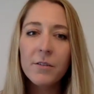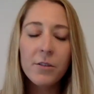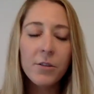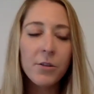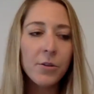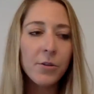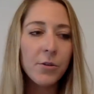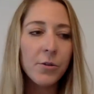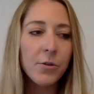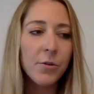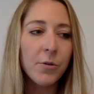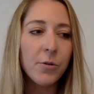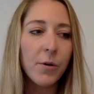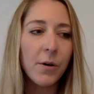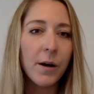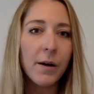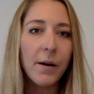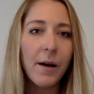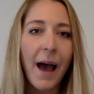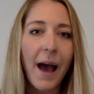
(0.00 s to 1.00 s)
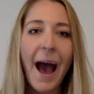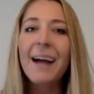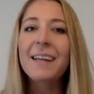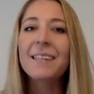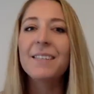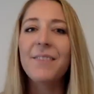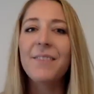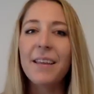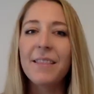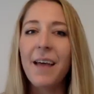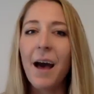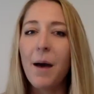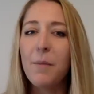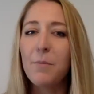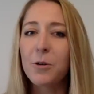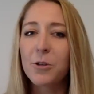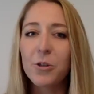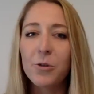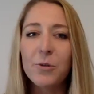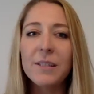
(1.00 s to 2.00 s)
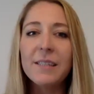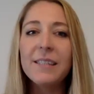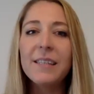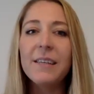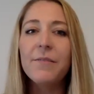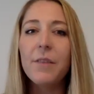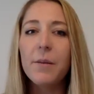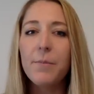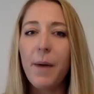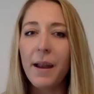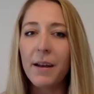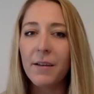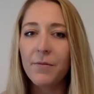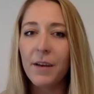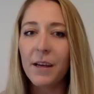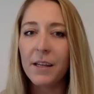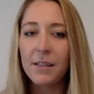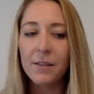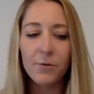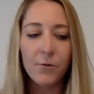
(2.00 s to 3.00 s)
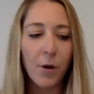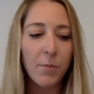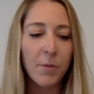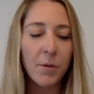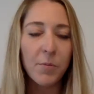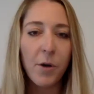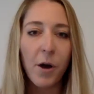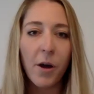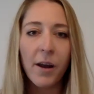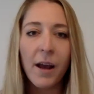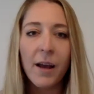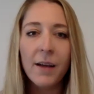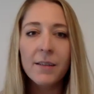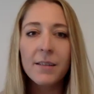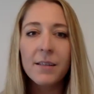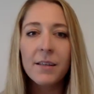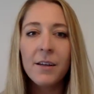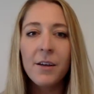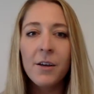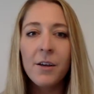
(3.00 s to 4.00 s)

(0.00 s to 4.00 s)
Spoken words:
to activate them or to receive the benefits from the product.